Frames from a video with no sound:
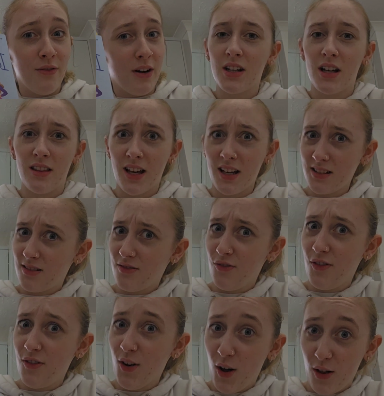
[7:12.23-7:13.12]
I was like, that's
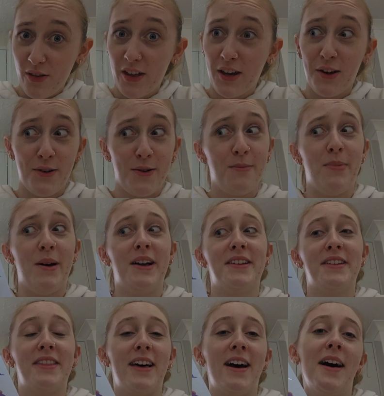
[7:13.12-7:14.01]
nothing
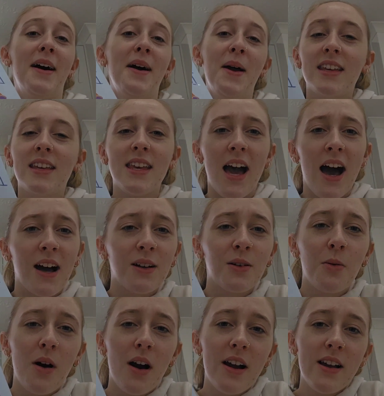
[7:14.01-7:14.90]
compared to that. Yeah,
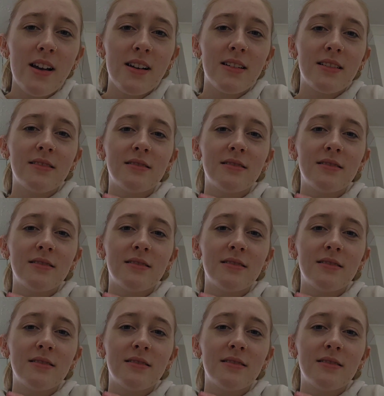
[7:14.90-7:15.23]
quite